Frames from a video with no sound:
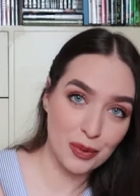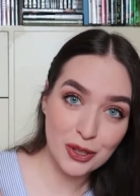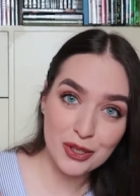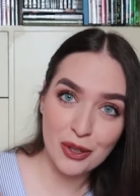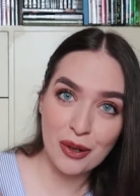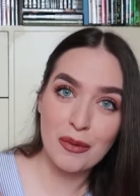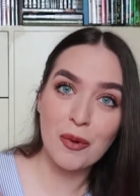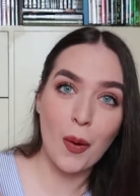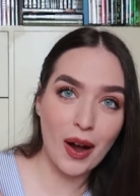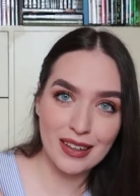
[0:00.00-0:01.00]
Bookstagram
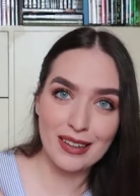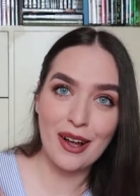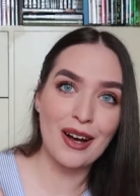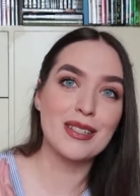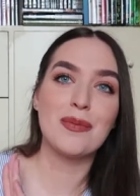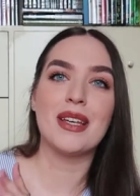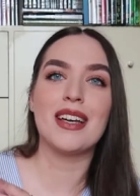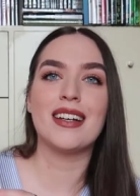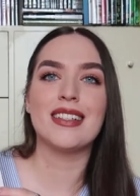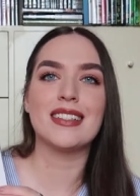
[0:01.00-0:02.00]
quite a lot
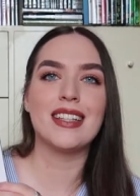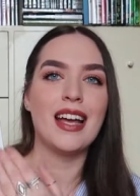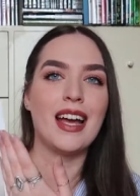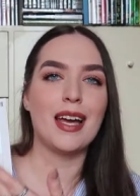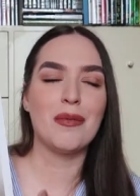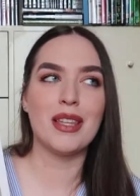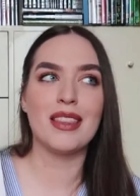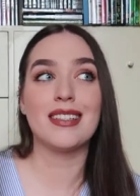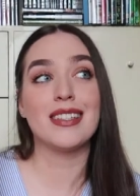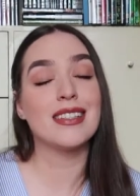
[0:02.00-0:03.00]
because, I mean,
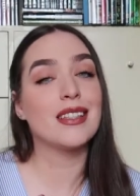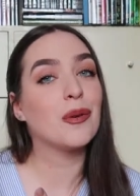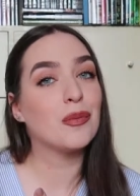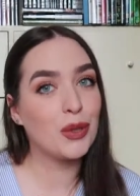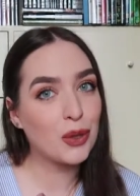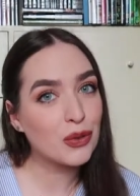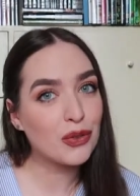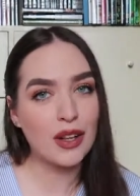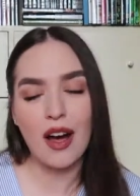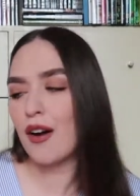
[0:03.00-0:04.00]
this is a
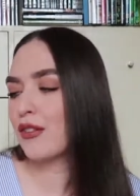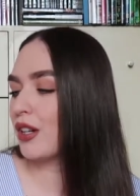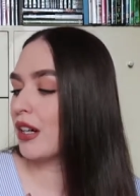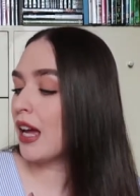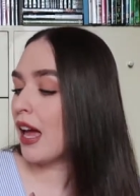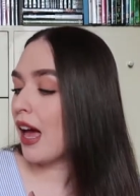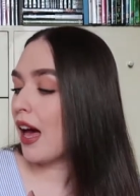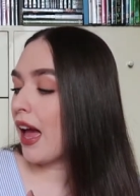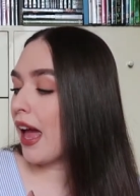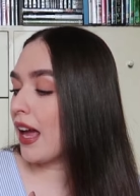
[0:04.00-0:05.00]
beautiful cover,
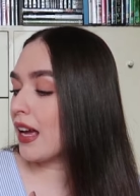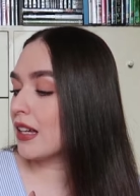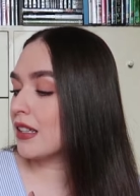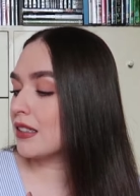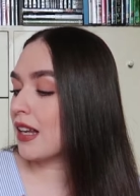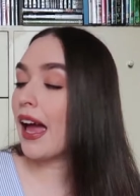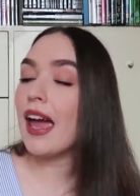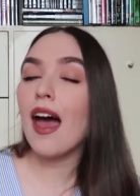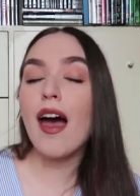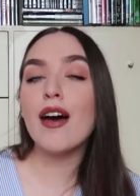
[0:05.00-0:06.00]
and I
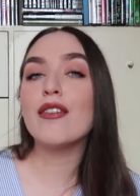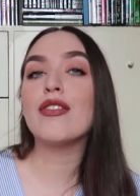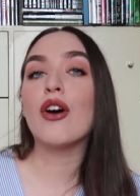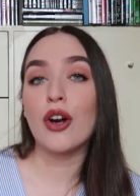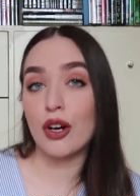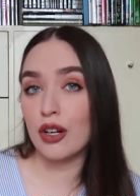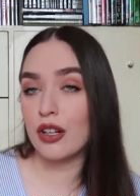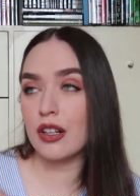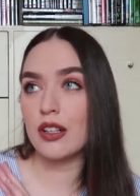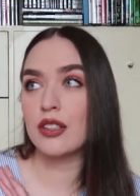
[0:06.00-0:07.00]
have
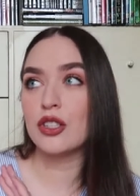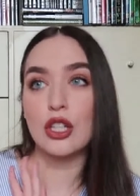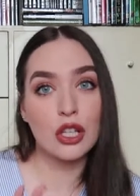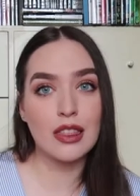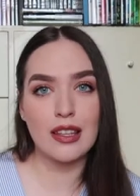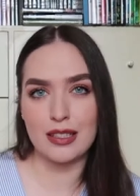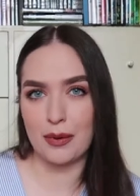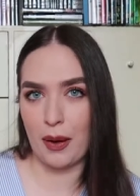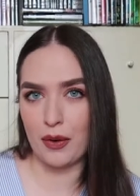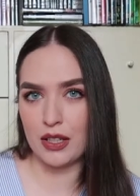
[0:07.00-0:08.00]
heard good things
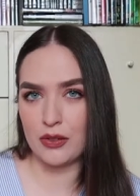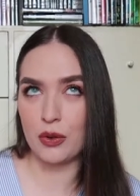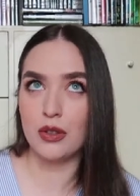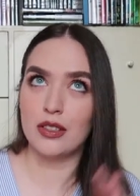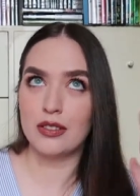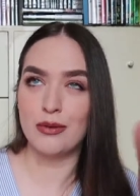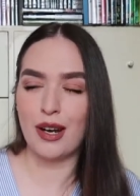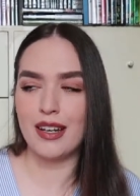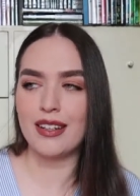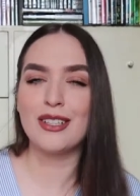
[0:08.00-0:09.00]
about it, or
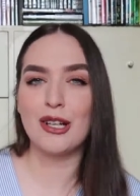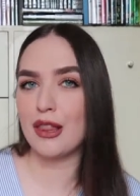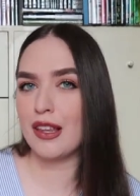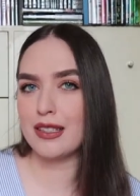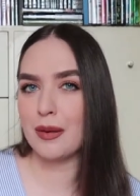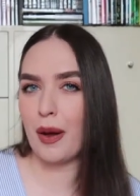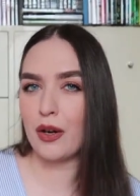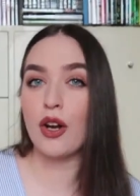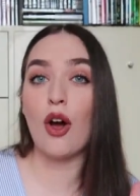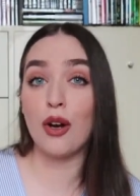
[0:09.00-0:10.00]
read good things
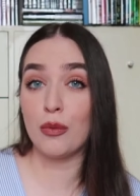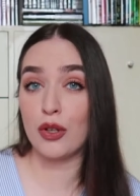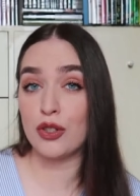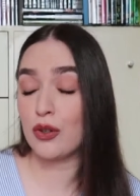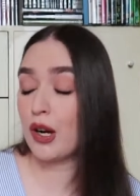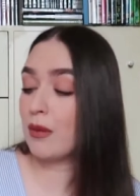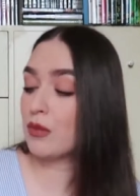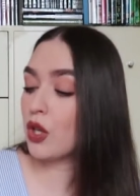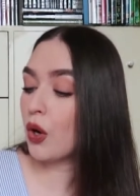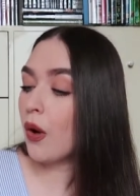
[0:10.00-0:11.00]
about it on Bookstagram,
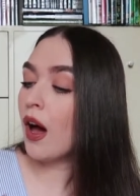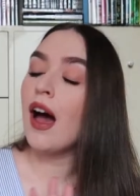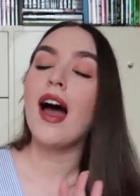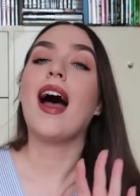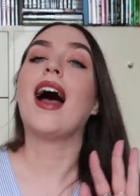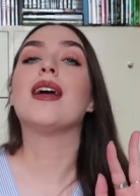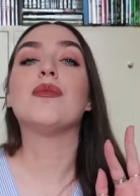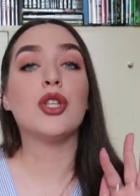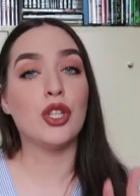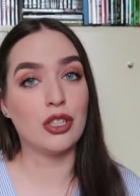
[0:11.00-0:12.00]
so
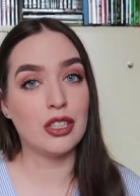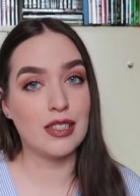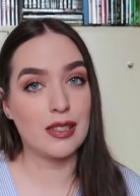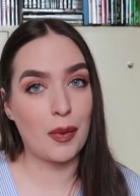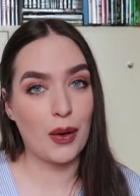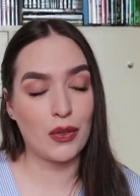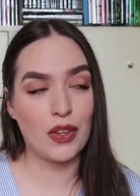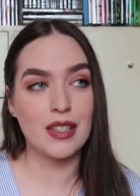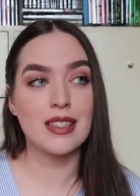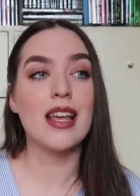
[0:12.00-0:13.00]
I'm curious about
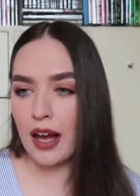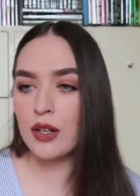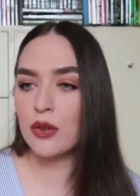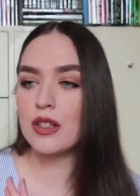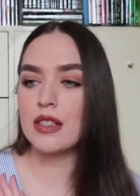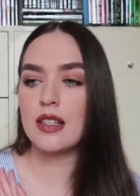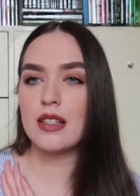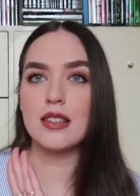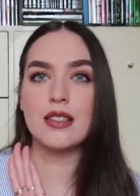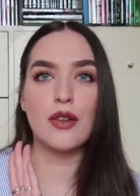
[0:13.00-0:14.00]
this. I know this
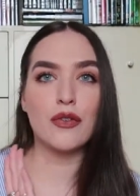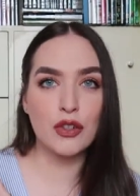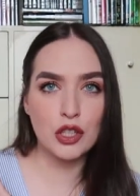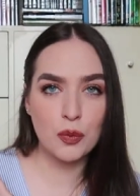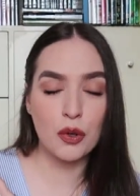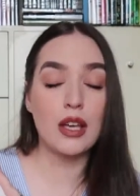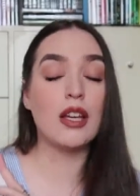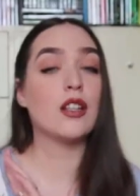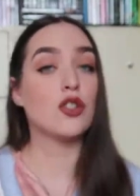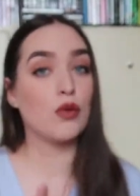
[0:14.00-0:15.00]
is the first book
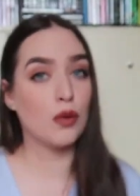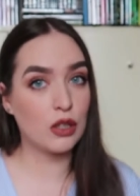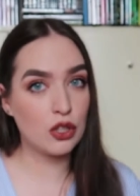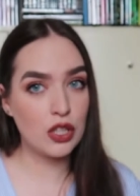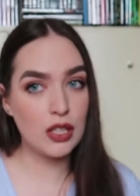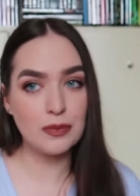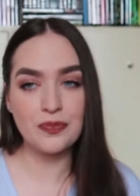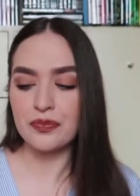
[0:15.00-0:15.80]
in a trilogy,